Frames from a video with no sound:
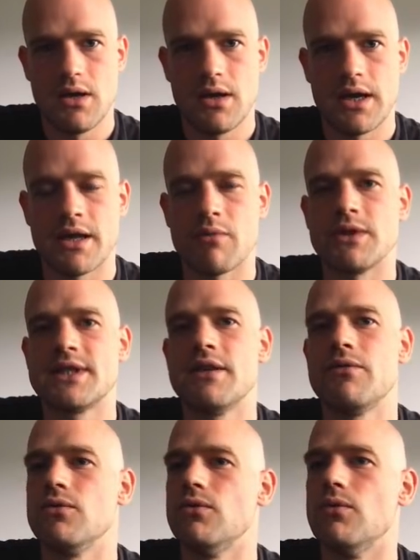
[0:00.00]
And I would say
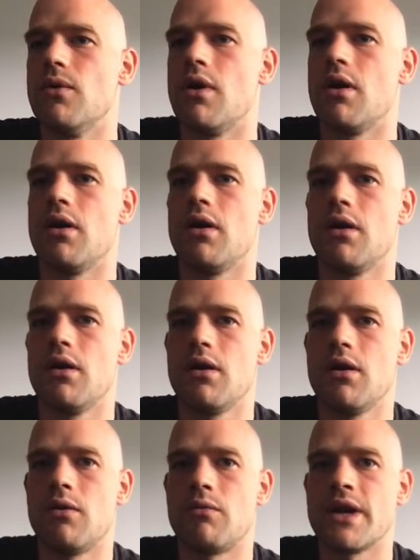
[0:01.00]
if you do a
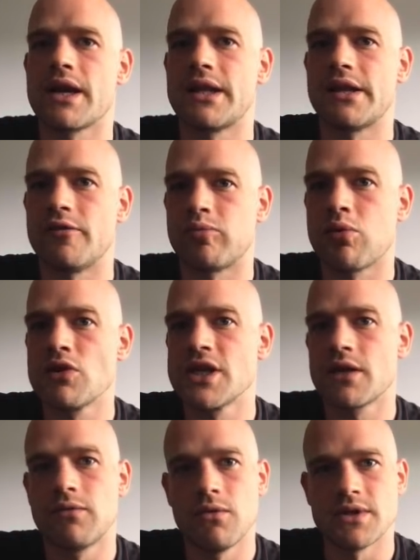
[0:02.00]
React Native
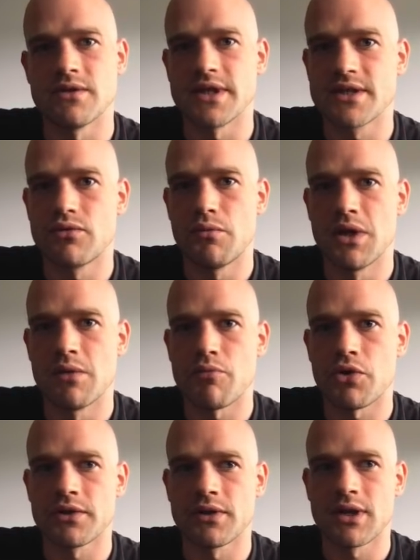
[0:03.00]
project, Flow is an extremely
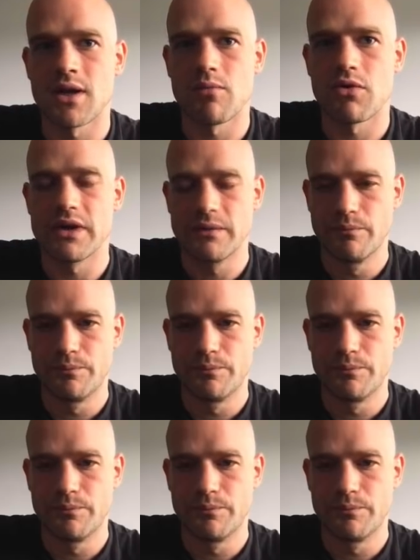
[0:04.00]
important library.